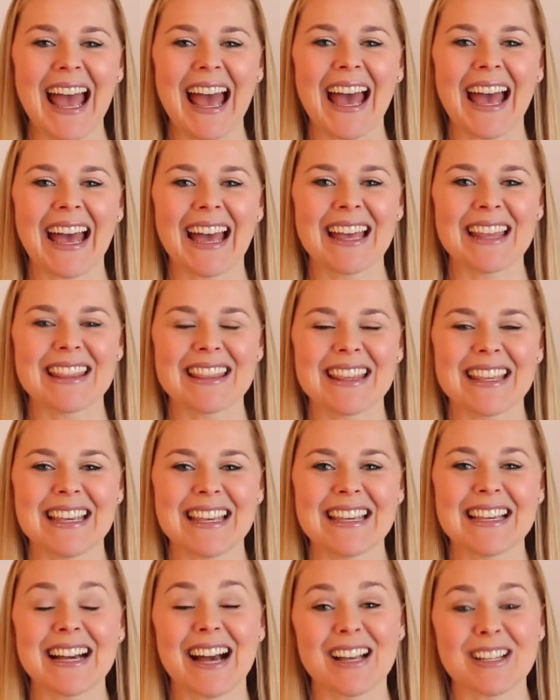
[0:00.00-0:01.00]
at
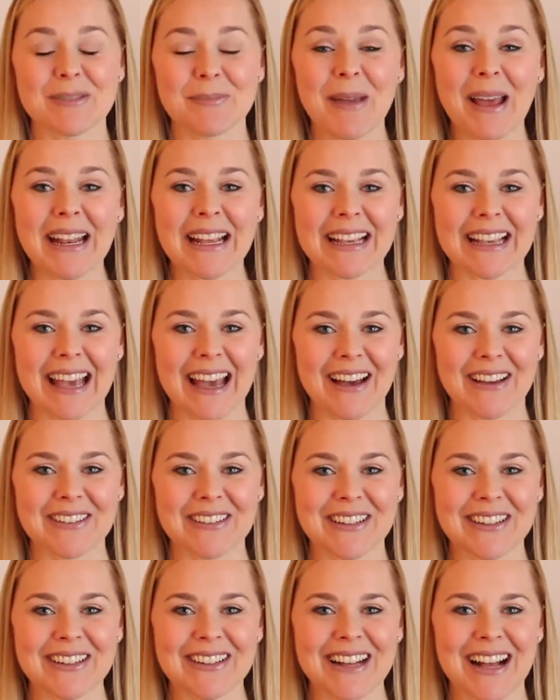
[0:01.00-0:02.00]
the cosmetic
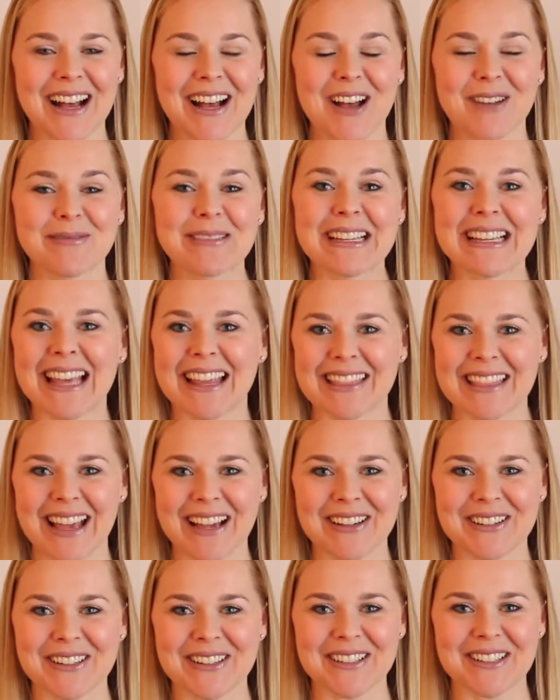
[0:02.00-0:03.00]
counter to get
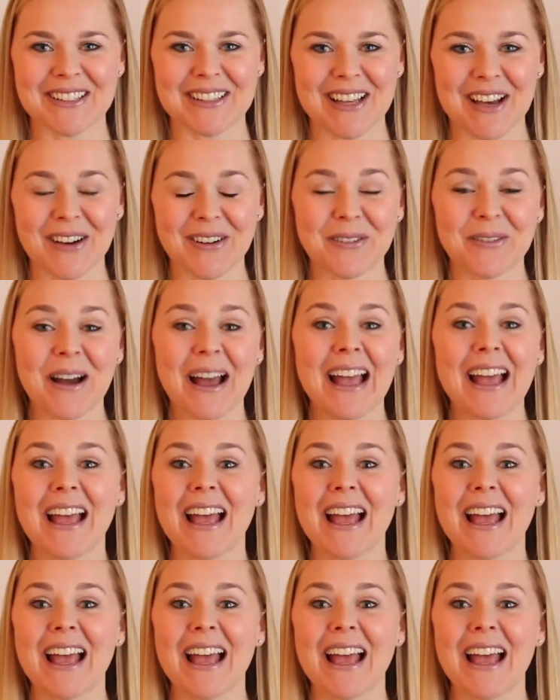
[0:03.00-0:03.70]
that good glow.